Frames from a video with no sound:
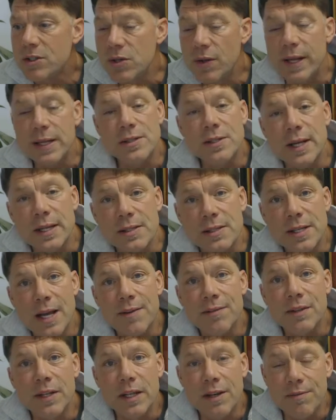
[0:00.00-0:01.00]
So that's
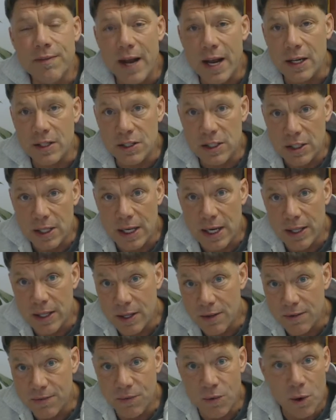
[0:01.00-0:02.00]
definitely an advantage
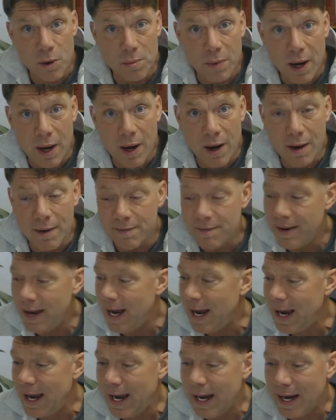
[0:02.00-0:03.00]
in the form of
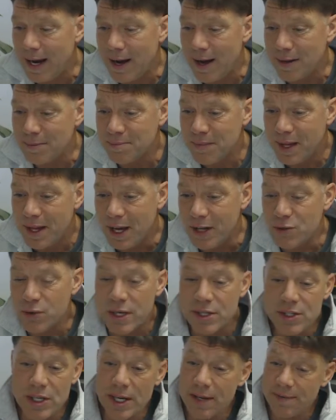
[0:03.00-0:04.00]
a
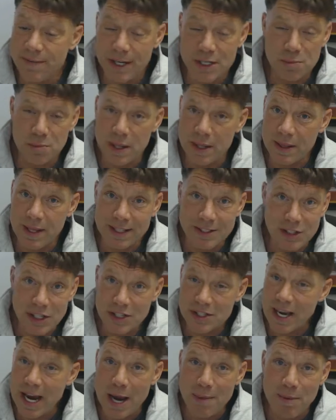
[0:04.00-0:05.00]
trust deed investment that
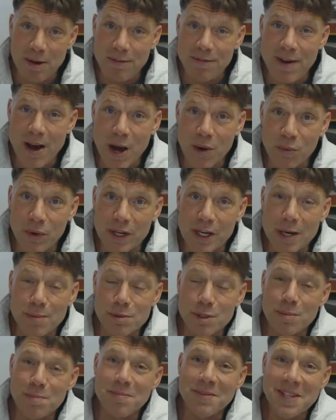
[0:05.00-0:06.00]
just can't be found when it
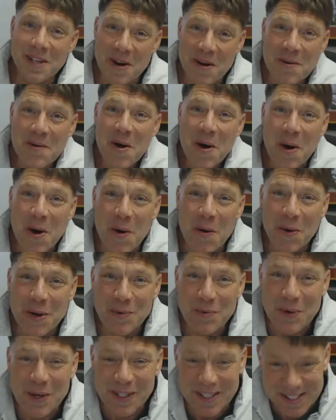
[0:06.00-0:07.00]
comes to
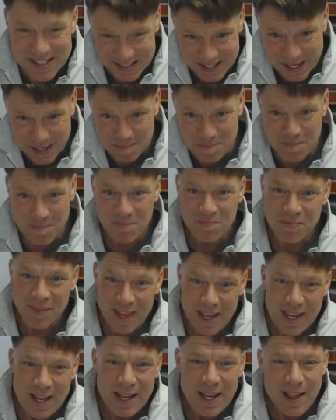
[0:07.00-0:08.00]
owning real estate.
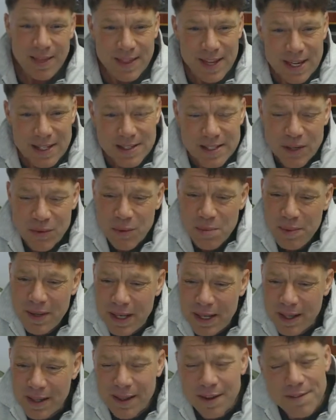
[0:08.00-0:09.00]
The next thing would
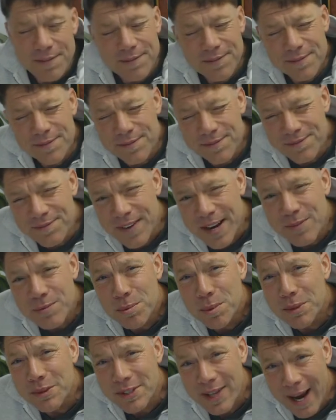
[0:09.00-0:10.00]
be the
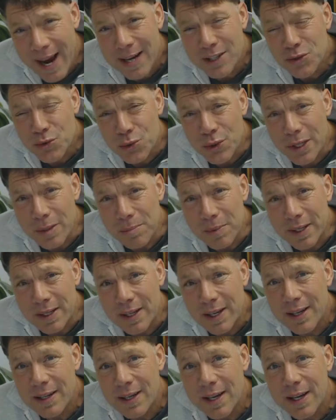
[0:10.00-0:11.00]
favorable tax
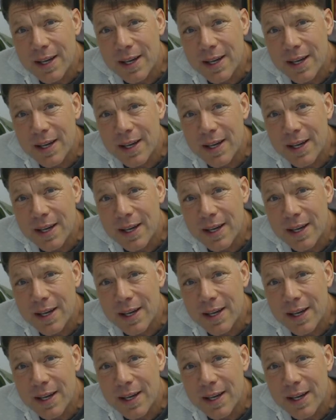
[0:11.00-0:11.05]
treatment.